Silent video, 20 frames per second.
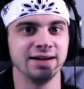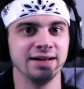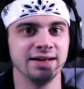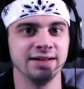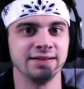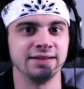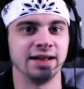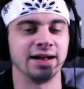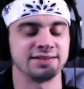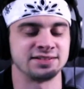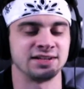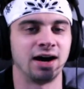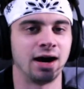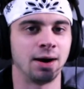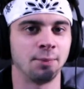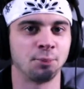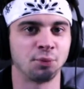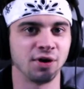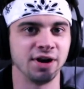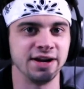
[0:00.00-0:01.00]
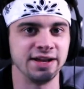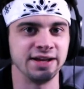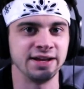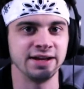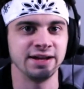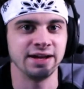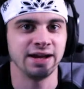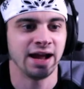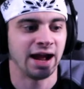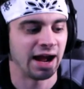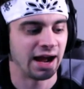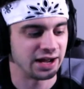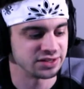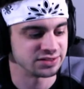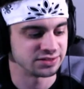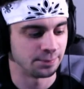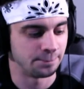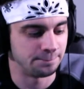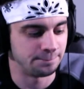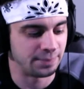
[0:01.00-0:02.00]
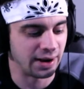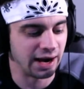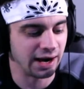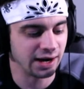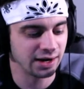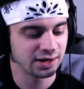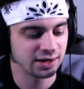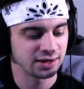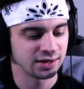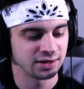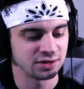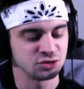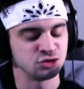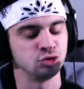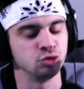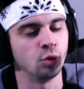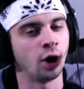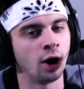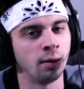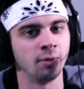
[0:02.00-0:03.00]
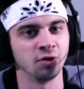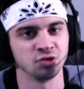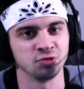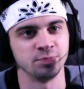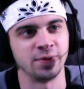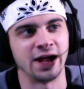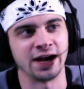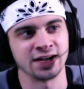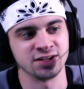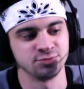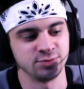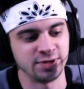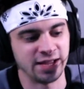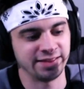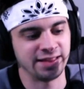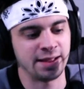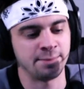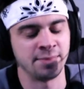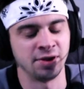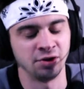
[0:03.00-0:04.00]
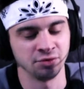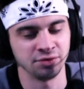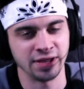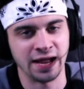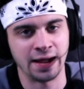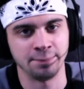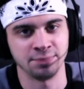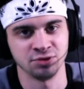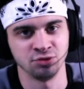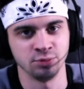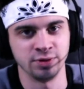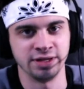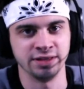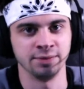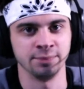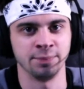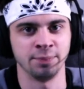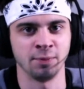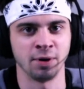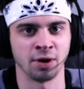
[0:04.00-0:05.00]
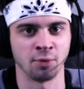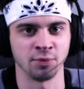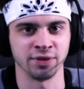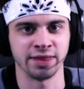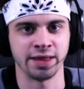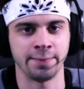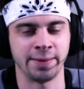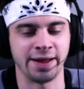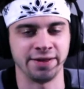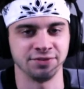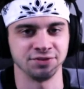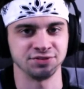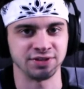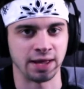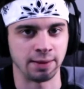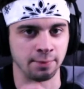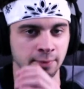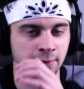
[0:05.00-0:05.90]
that Tom Brady has almost back because we had that middle gap between with that Panthers game.